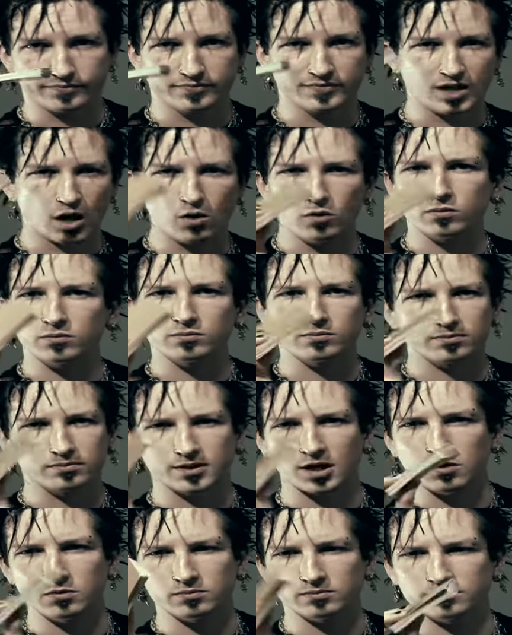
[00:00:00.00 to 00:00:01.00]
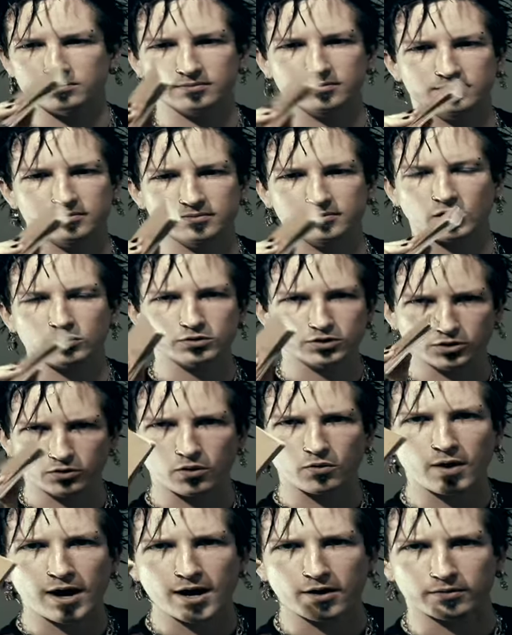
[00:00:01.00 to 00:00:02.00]
don't
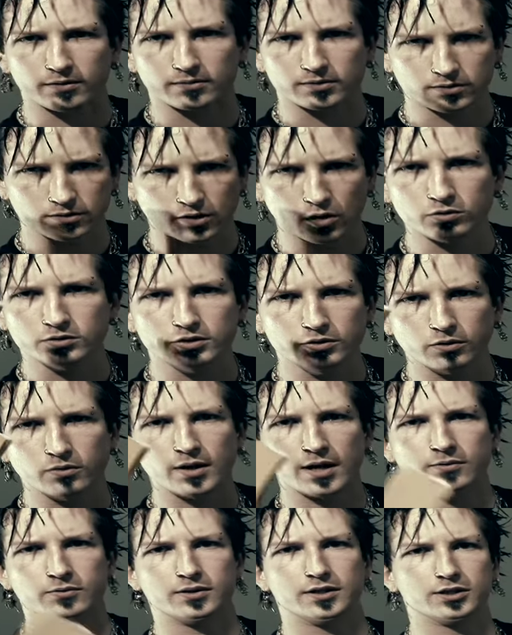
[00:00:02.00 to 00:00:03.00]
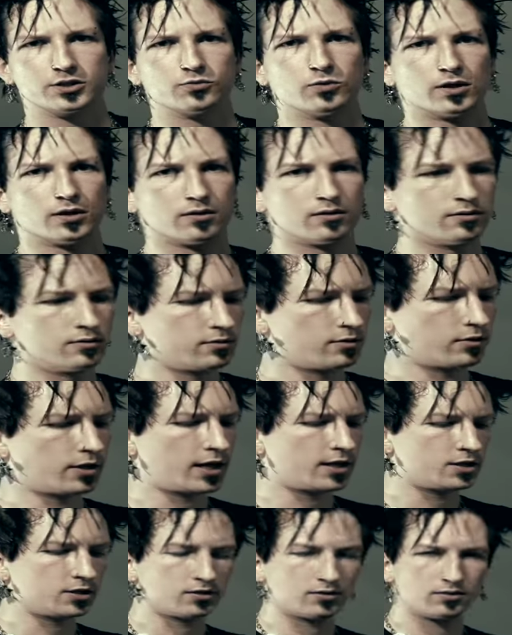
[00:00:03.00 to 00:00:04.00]
screw around. Don't screw around with this one,
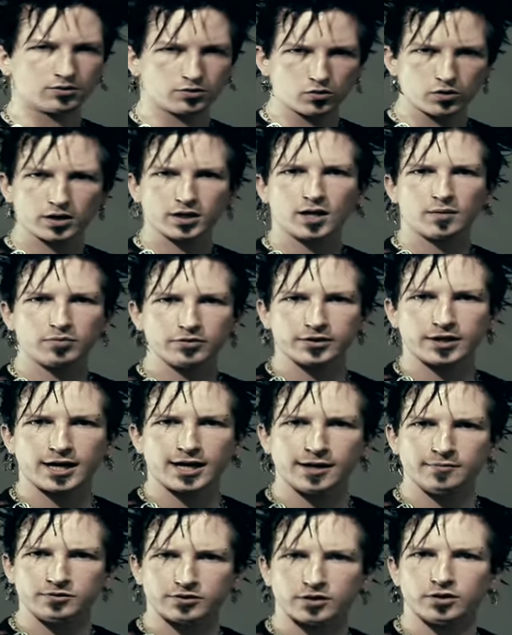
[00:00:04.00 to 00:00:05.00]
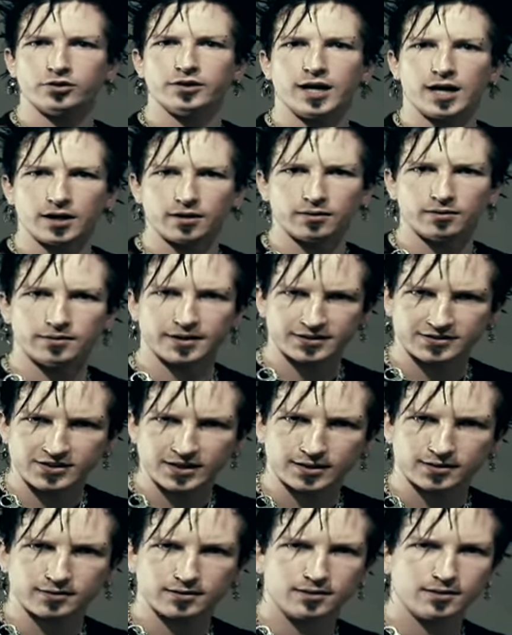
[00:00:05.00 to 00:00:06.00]
okay? Just do it a couple times and you're done. That's
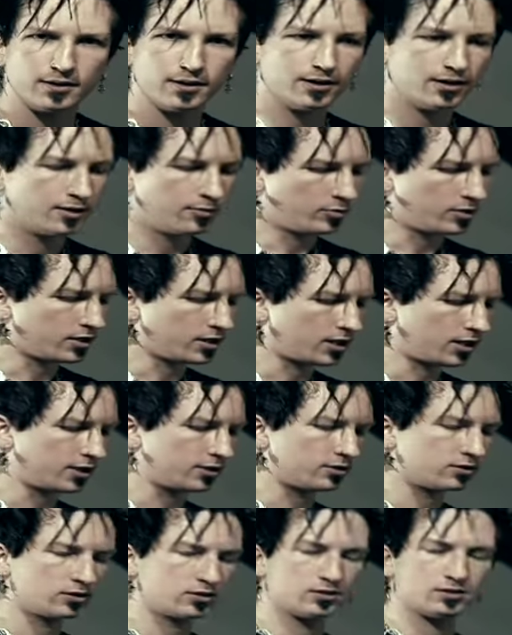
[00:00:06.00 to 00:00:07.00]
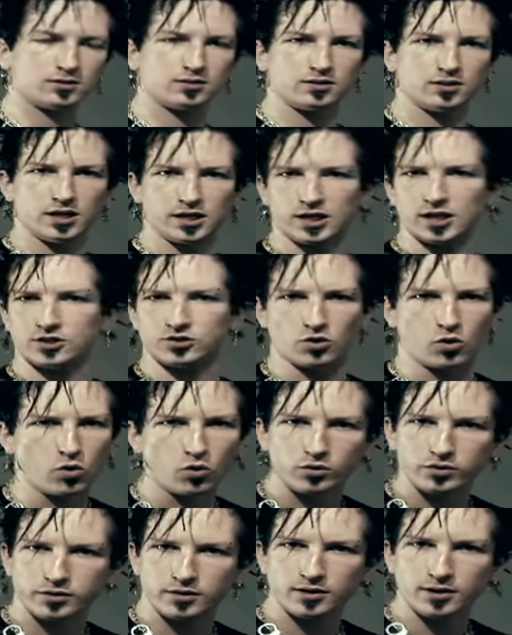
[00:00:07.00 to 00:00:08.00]
it. Because it gets
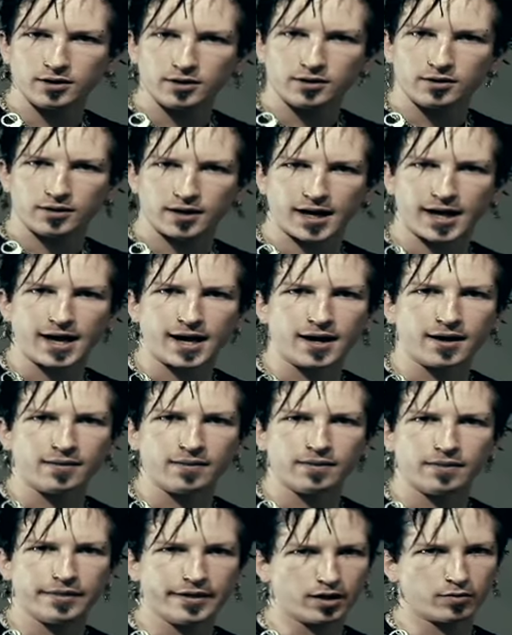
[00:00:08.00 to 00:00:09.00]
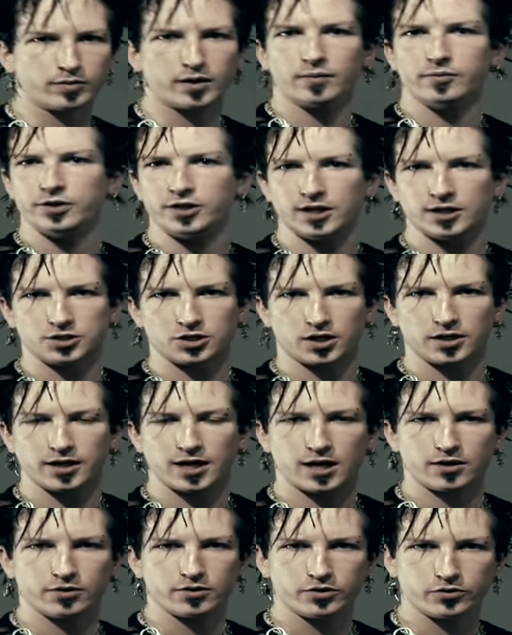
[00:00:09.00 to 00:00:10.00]
old and they'll probably catch on to
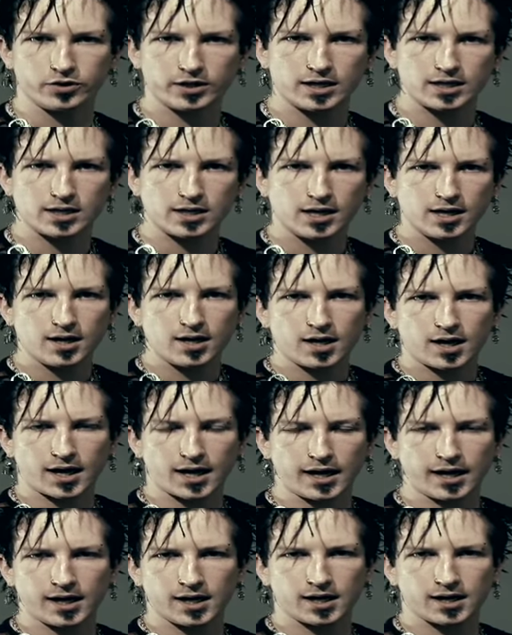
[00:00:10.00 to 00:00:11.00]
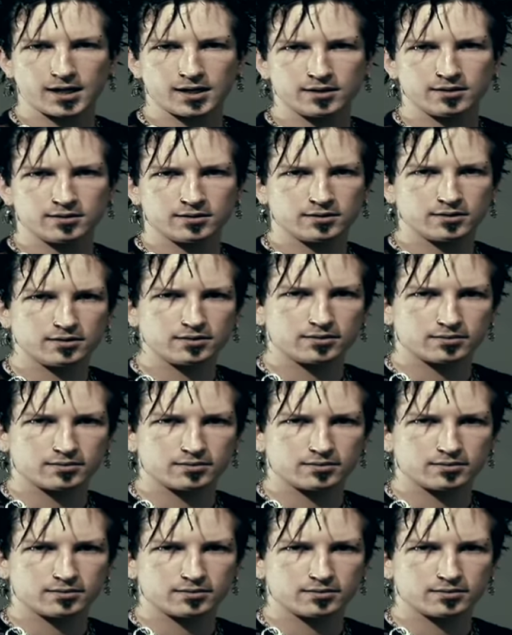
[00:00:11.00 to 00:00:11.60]
how you're doing it. And